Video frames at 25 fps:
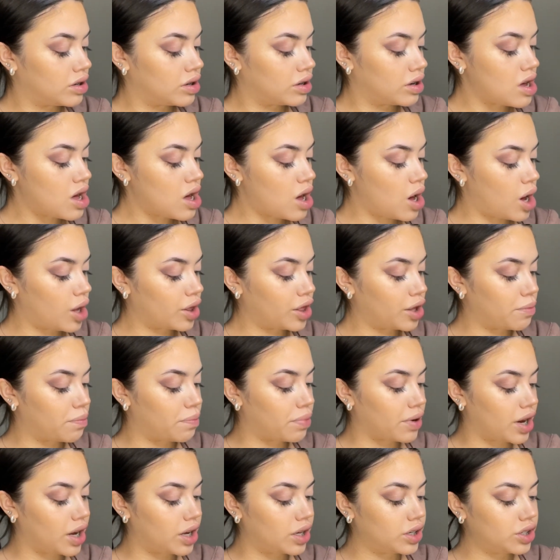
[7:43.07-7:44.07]
on the
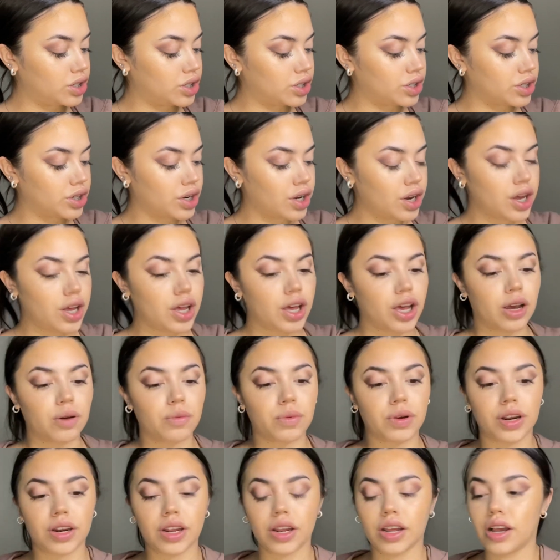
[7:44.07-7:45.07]
brush. And
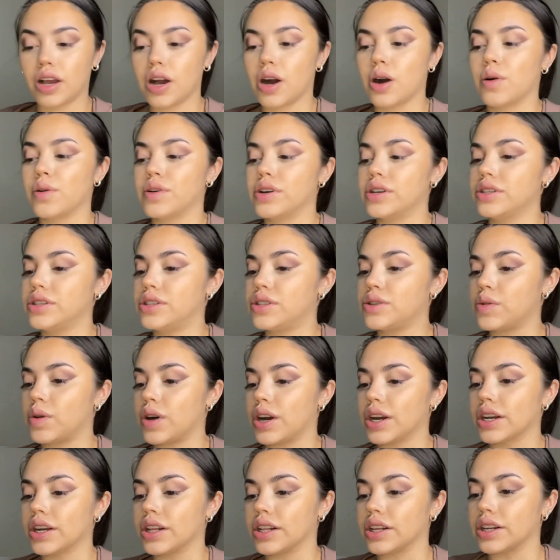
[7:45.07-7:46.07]
we're gonna go into our
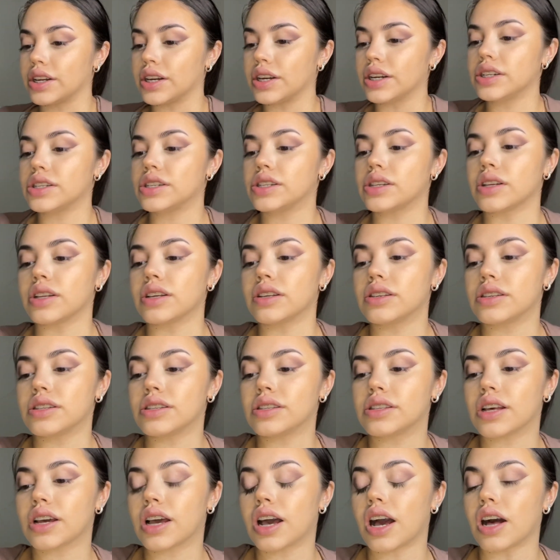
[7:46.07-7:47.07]
glitter. So this is
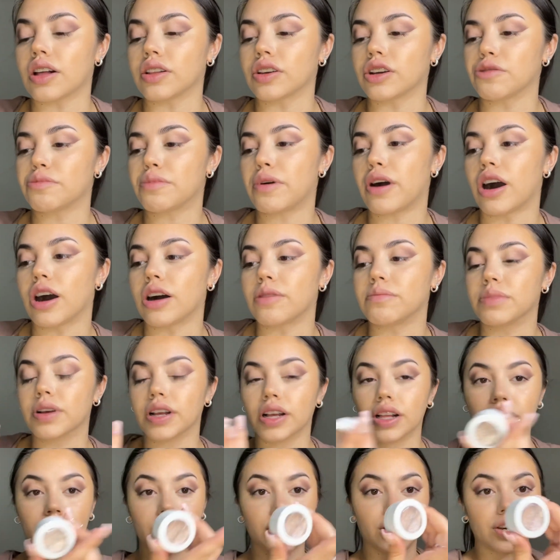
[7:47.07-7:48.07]
the ColourPop
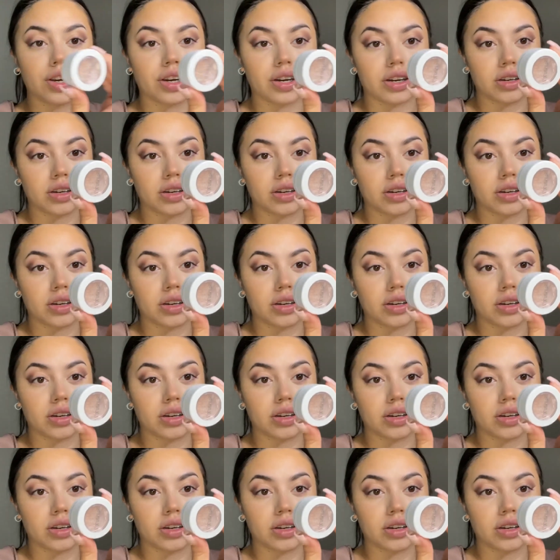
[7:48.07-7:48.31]
glitter.